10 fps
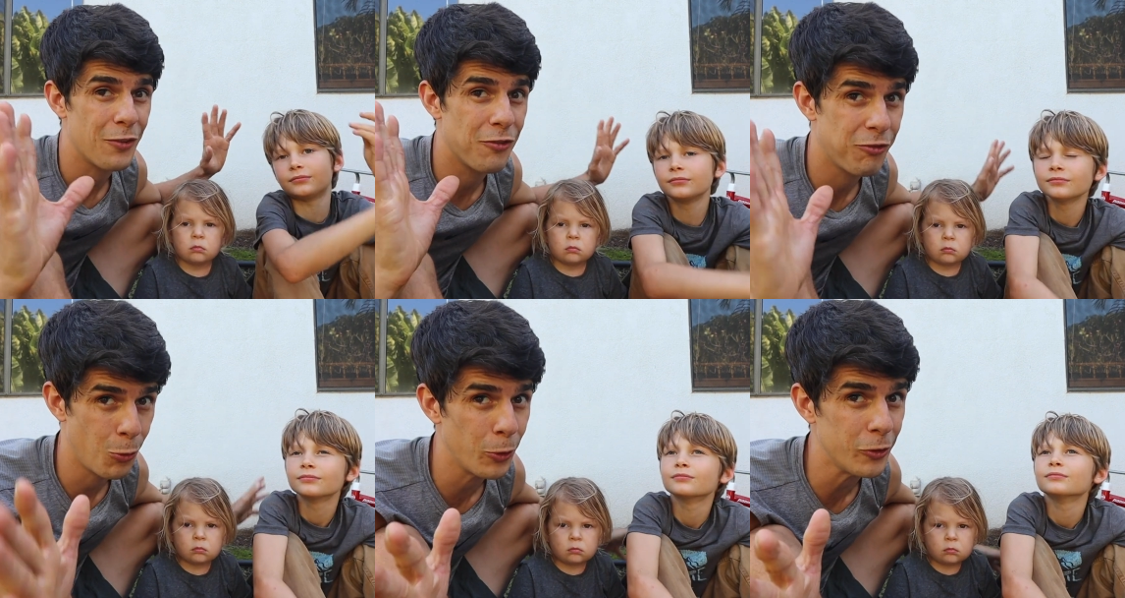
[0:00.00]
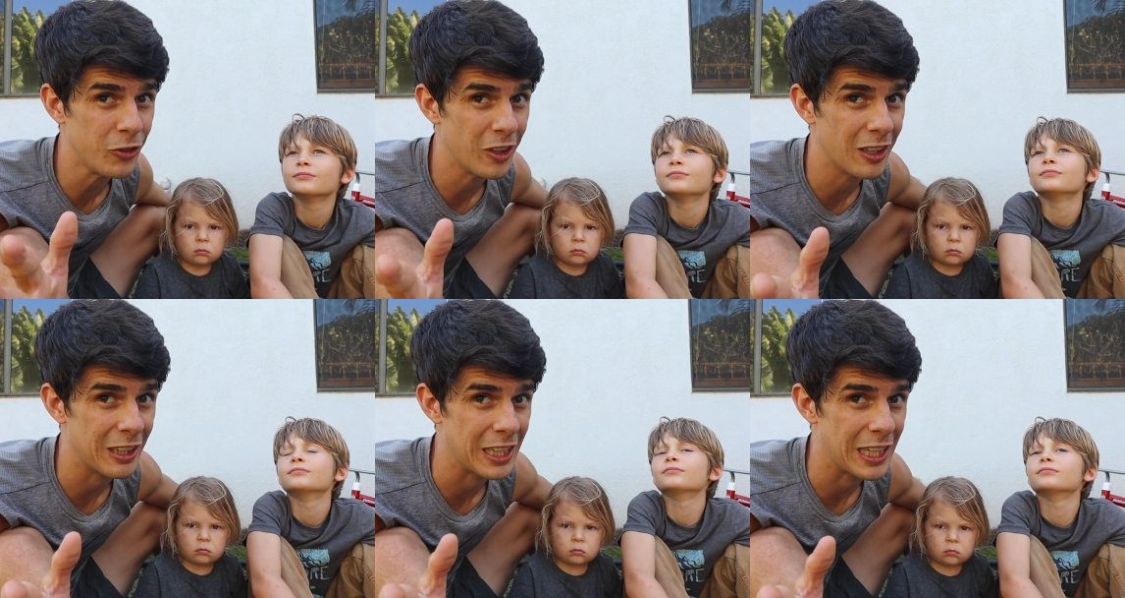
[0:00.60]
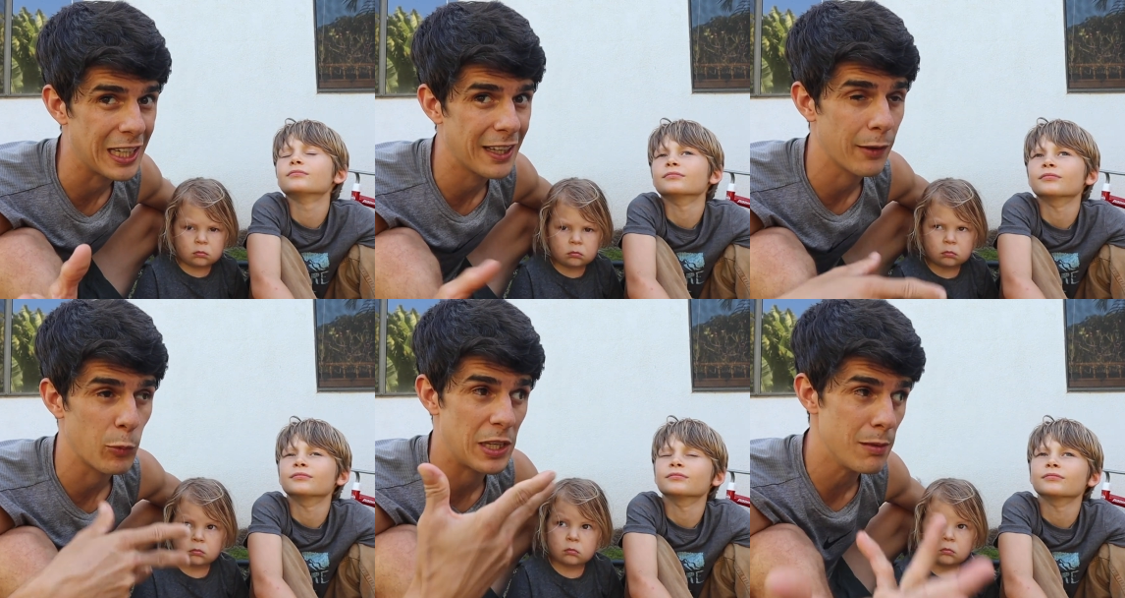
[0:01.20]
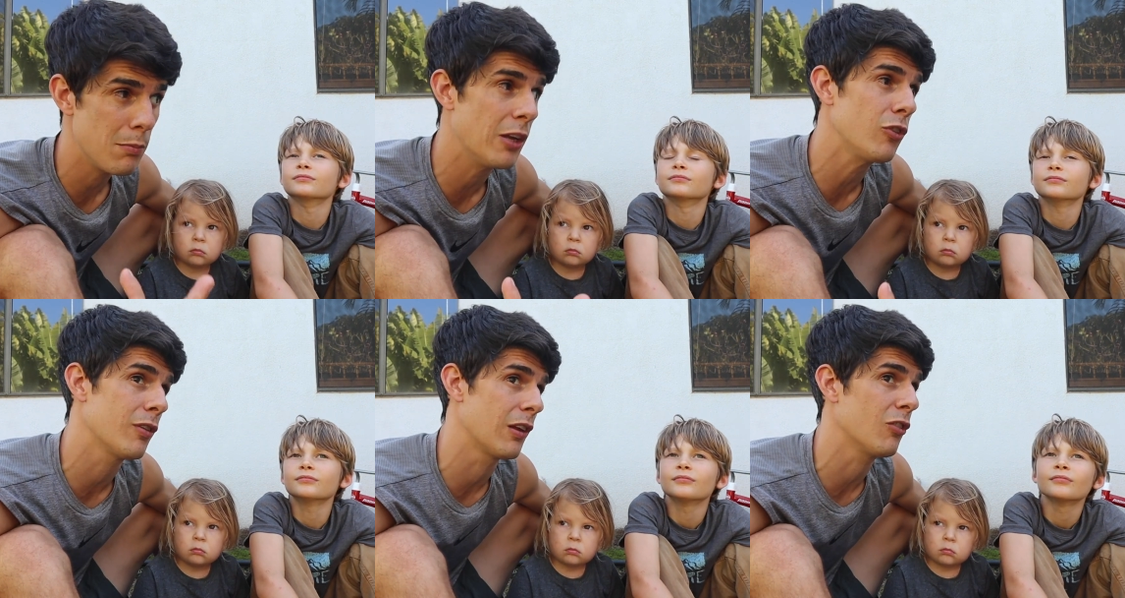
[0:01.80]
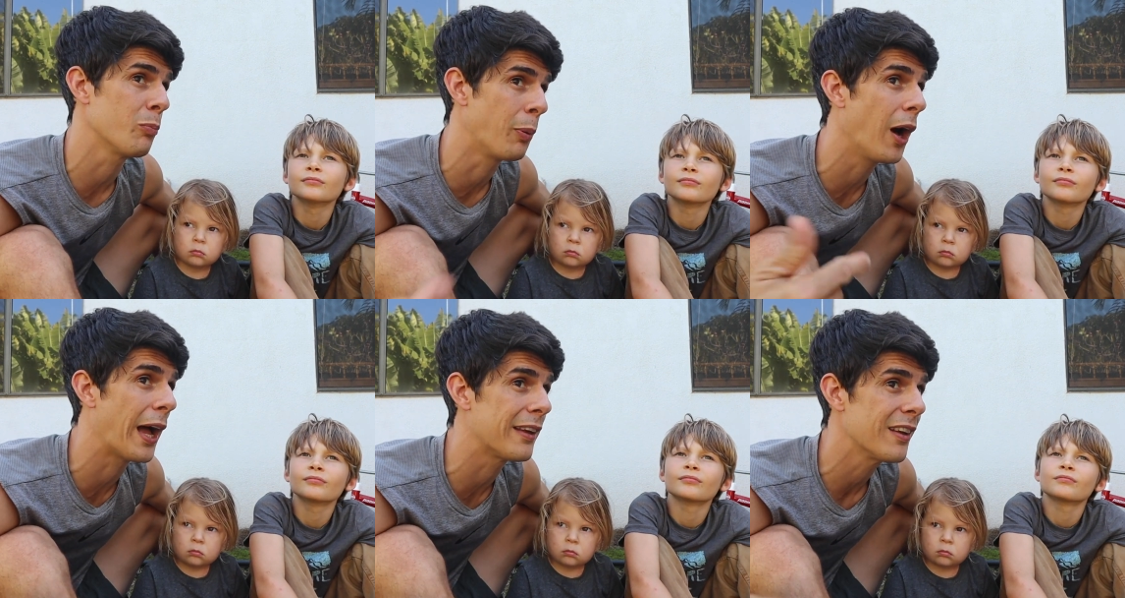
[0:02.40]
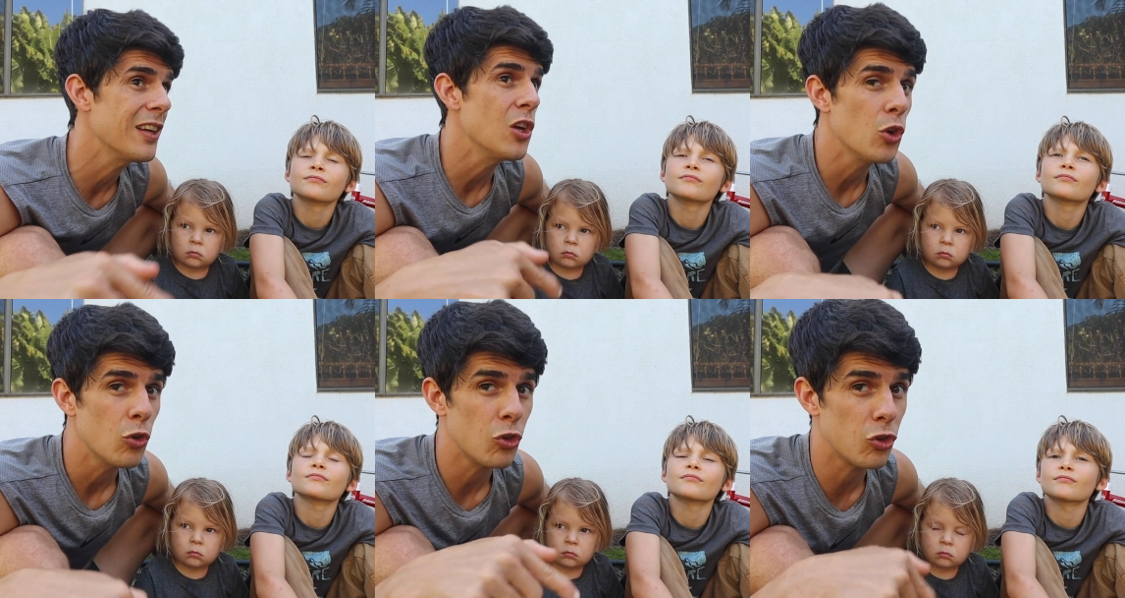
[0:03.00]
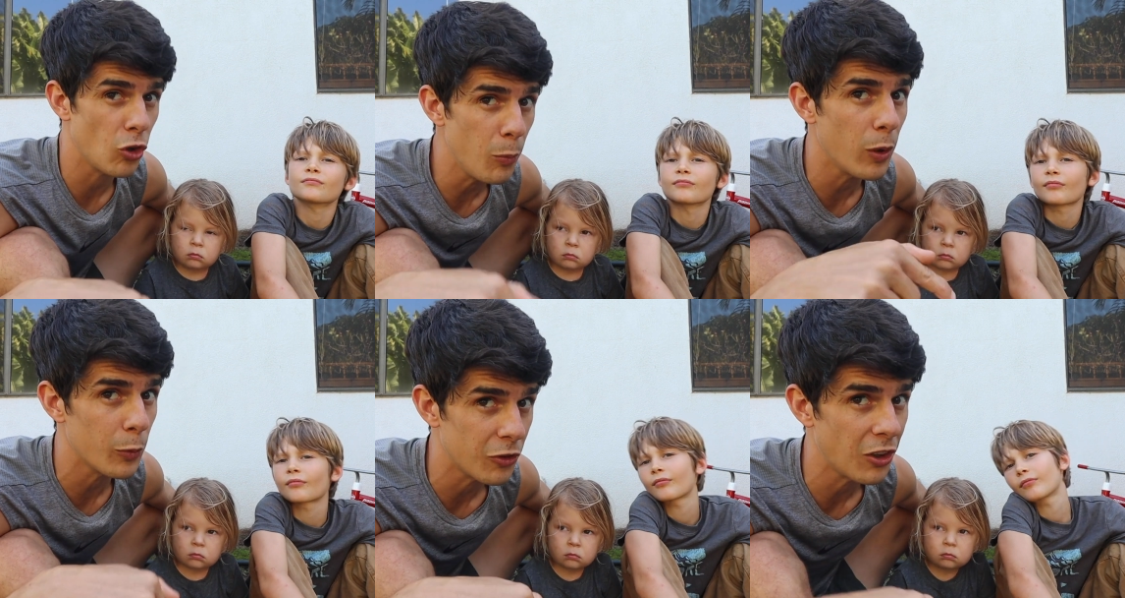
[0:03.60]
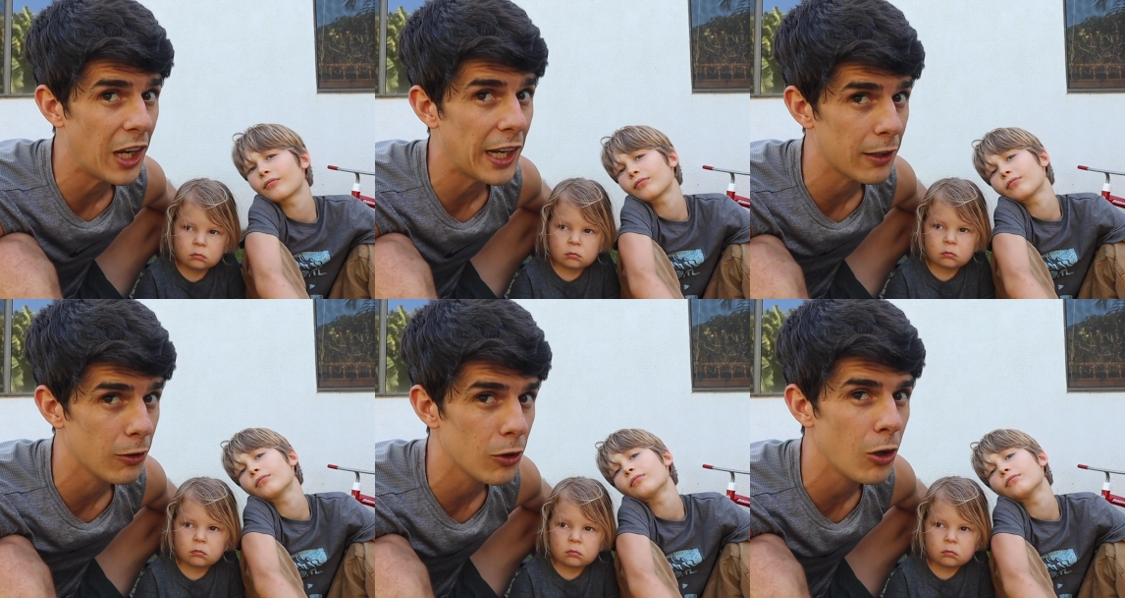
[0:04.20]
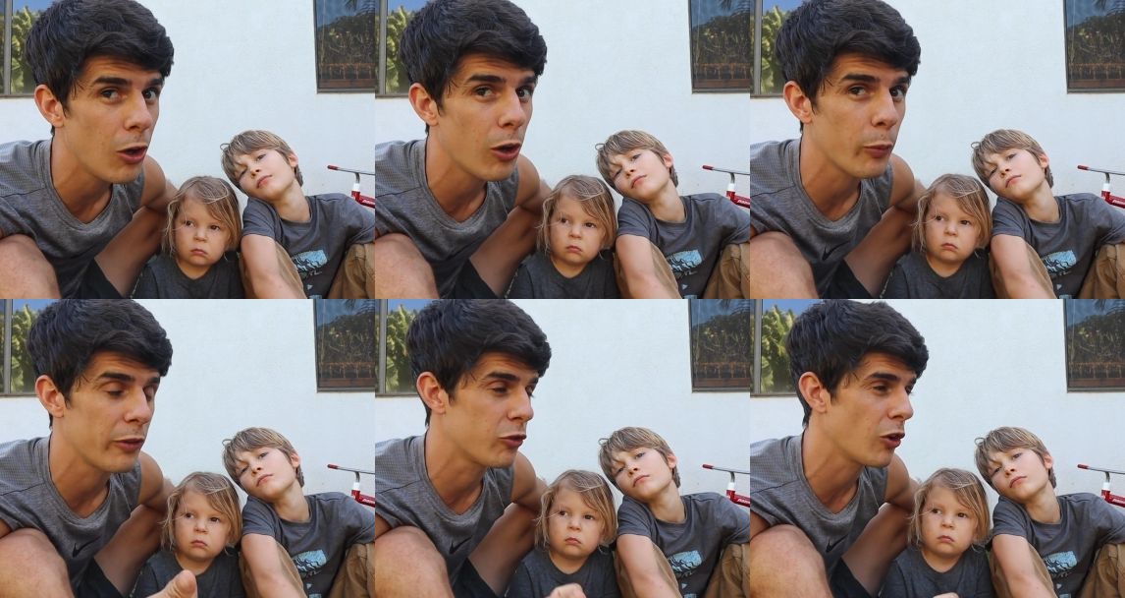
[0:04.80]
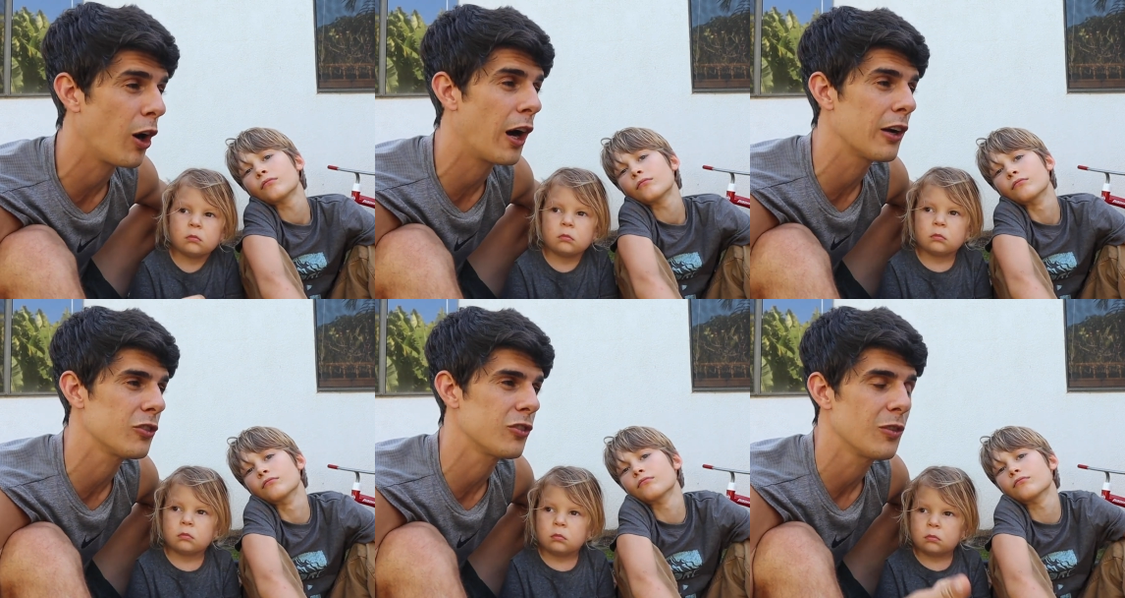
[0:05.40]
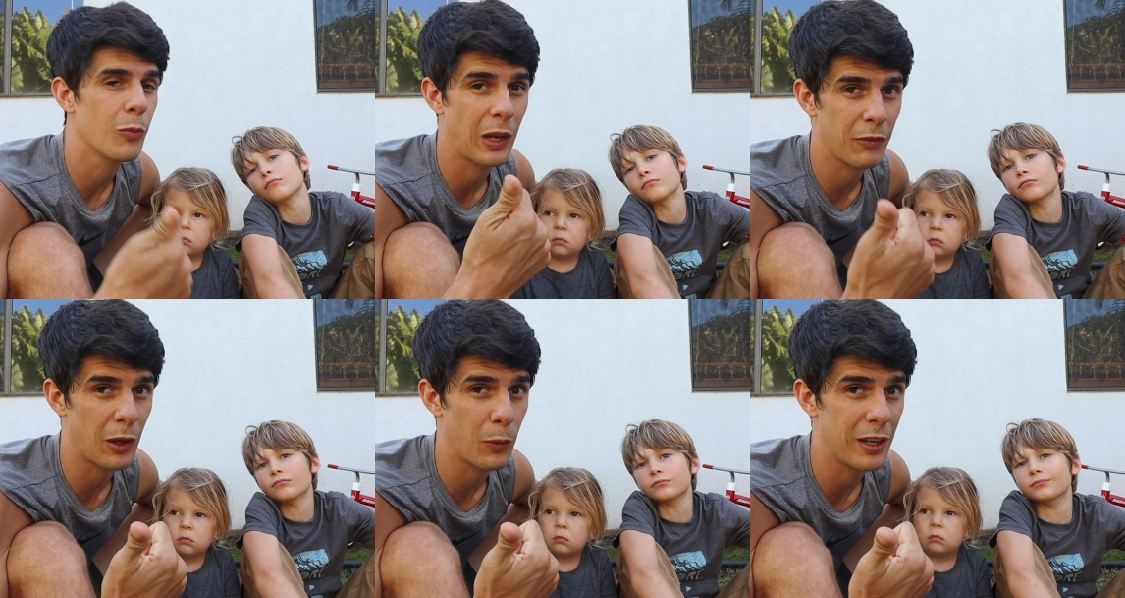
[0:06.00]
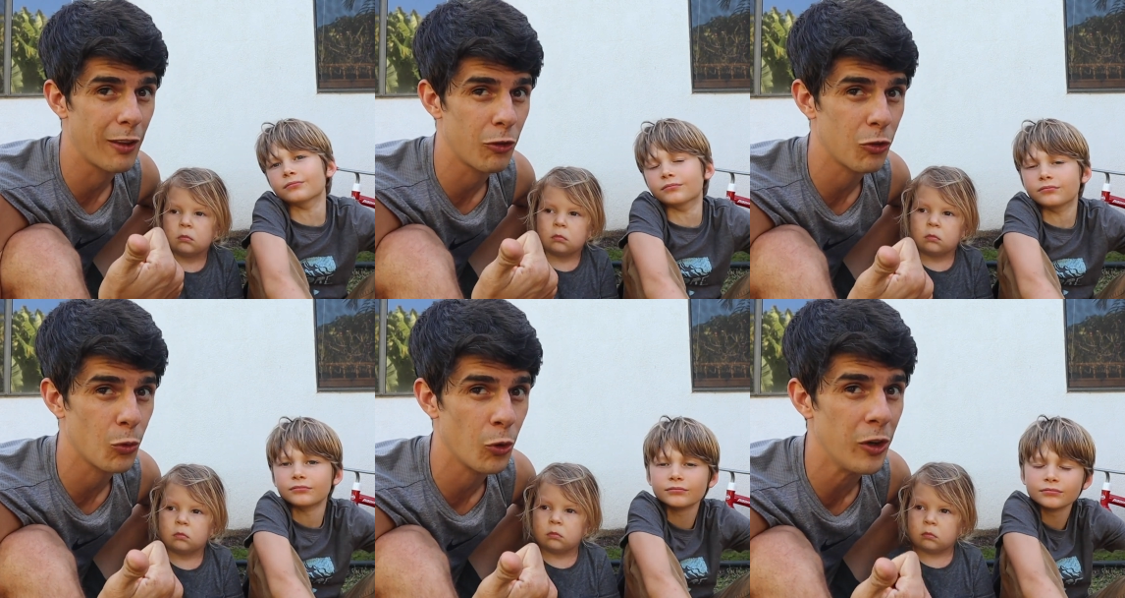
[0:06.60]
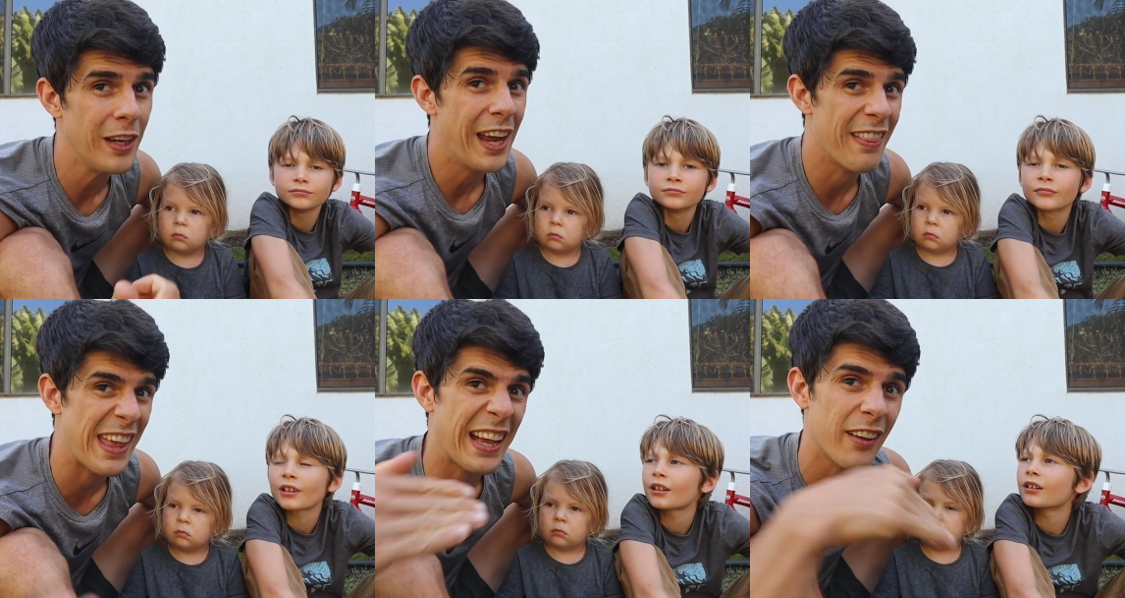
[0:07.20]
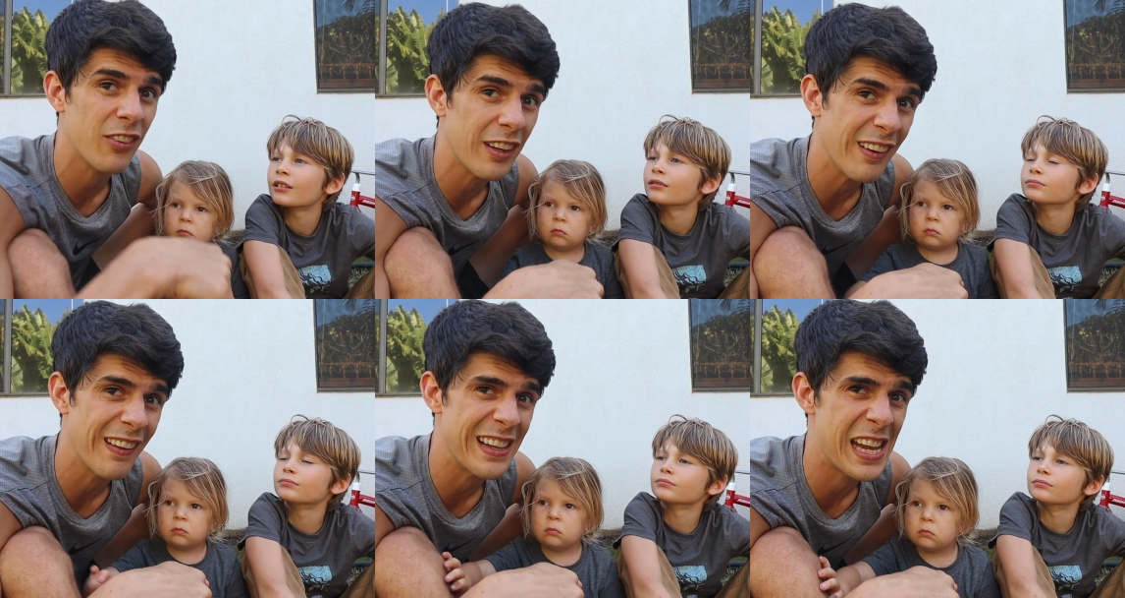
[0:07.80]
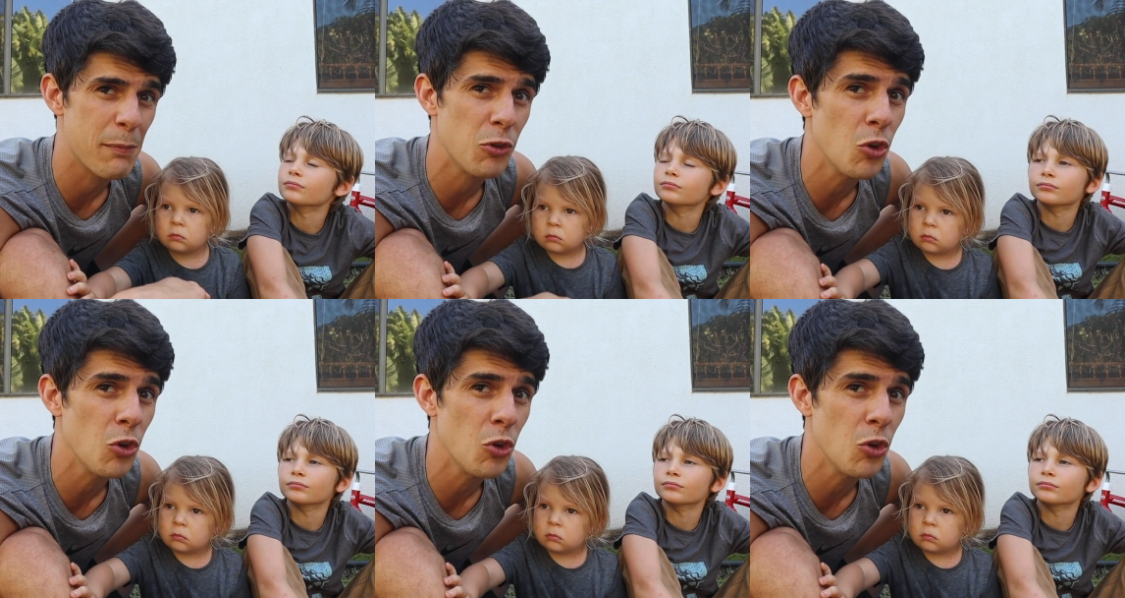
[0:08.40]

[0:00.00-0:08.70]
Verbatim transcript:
Speaker 1: fortunately, and we didn't mention this, but someone was tagging along with Josh whenever they went to the store, and they got sucked into the game